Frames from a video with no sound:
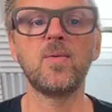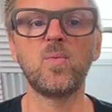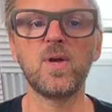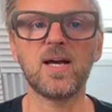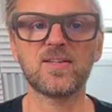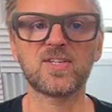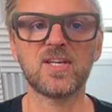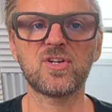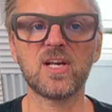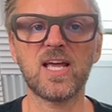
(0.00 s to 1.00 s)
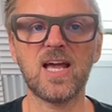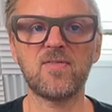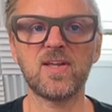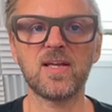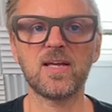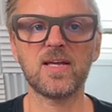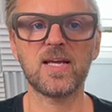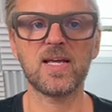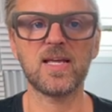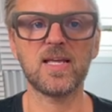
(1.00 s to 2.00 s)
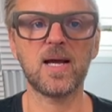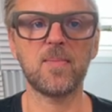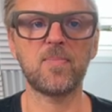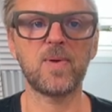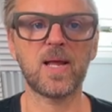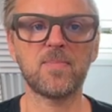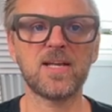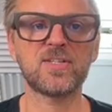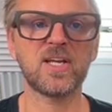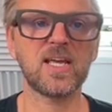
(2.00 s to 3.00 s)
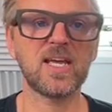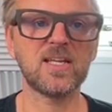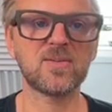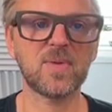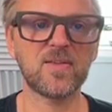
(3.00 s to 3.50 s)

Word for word: we are essentially having a uh, Blackmagic ATEM.